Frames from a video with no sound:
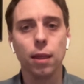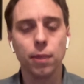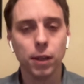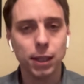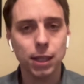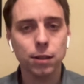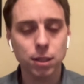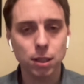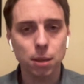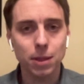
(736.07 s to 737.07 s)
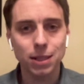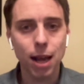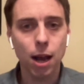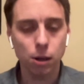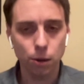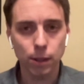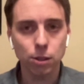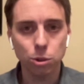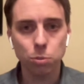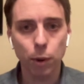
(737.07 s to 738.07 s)
The legal system is not going to
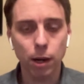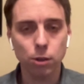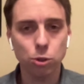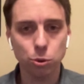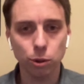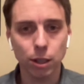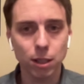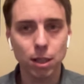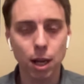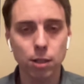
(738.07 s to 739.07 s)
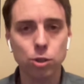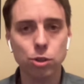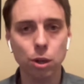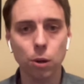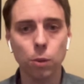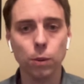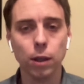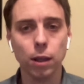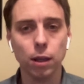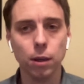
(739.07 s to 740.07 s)
spare Julian Assange. So
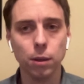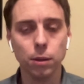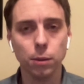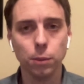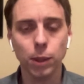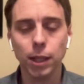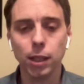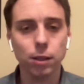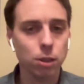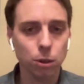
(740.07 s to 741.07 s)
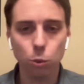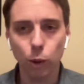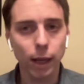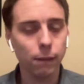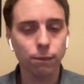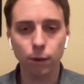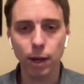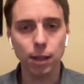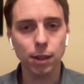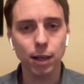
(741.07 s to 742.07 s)
we don't wait for
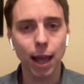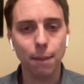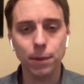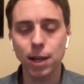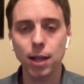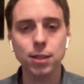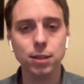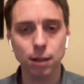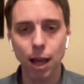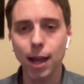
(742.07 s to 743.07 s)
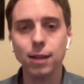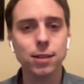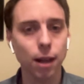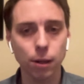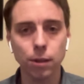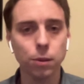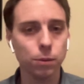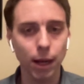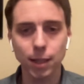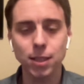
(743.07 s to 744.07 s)
anything to happen. Yes, I can tell you,
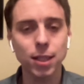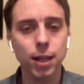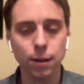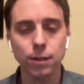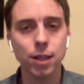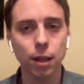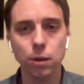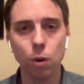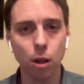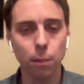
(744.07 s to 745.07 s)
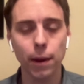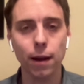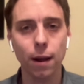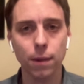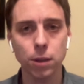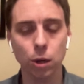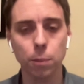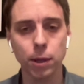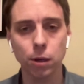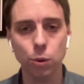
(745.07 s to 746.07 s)
I could sit here and tell you all about how the
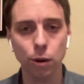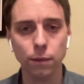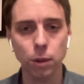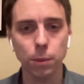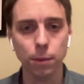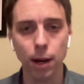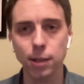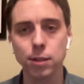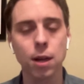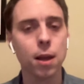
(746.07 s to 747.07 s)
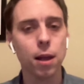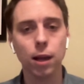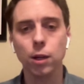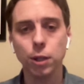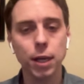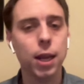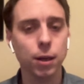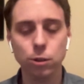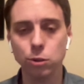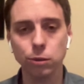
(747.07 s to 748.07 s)
European Court of Human Rights could
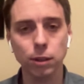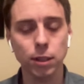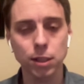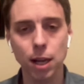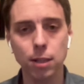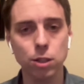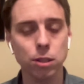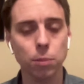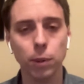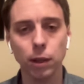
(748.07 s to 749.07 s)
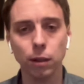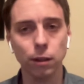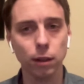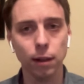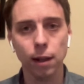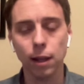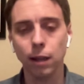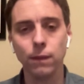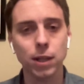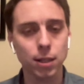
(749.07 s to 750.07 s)
hear Julian Assange's appeal
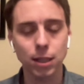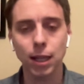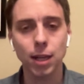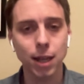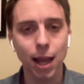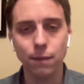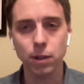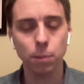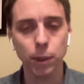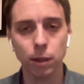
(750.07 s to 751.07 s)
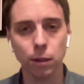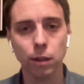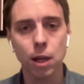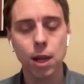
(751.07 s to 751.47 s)
if he doesn't get to have an appeal